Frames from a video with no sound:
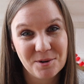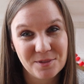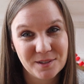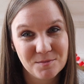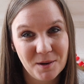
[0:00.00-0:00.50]

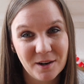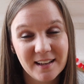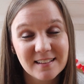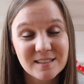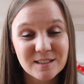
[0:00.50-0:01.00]
birth
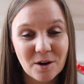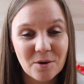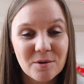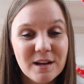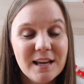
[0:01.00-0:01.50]
experience.
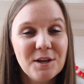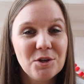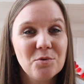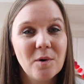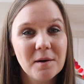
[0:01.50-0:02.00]
So
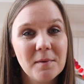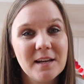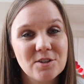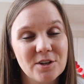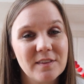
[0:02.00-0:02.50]
you want to
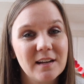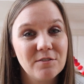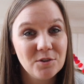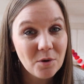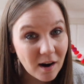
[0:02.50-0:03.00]
make sure that
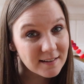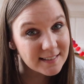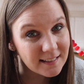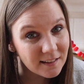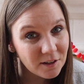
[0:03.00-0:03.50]
if you are
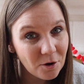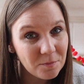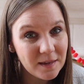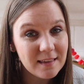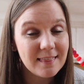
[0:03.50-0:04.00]
seeing an
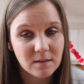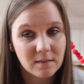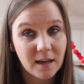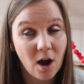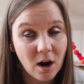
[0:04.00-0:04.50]
OB,
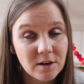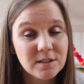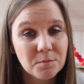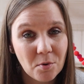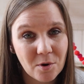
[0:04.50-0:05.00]
they are
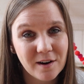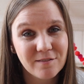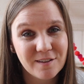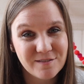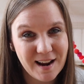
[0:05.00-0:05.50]

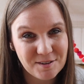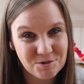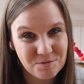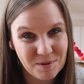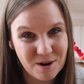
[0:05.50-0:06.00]
supportive of
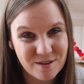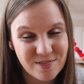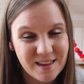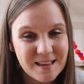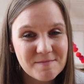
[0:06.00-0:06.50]
natural birth
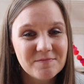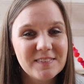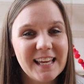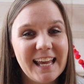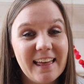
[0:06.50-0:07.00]

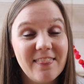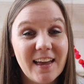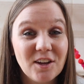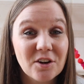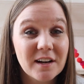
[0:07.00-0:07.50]
and
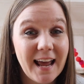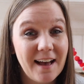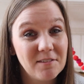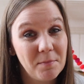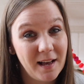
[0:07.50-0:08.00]
that you're going to
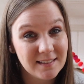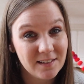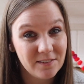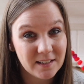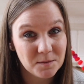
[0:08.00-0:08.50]
have a
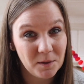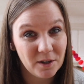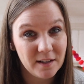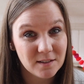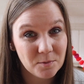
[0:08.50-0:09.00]
positive
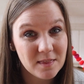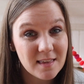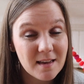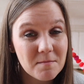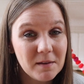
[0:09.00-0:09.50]
experience with
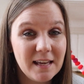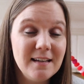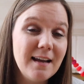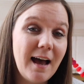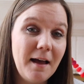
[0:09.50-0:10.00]
them
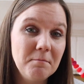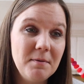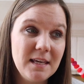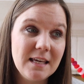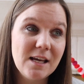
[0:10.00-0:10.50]
and not
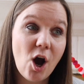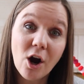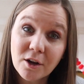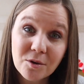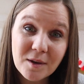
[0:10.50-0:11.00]
be
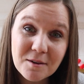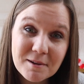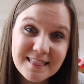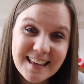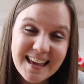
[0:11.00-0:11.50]
arguing
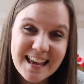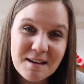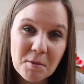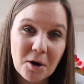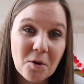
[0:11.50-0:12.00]
with
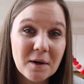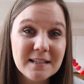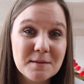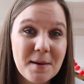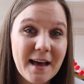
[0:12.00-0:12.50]
them or going
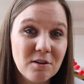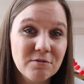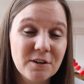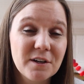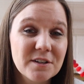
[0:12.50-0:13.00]
to battle
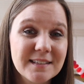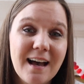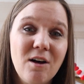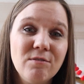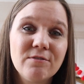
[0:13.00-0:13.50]
for
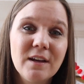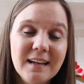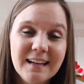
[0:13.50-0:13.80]
yourself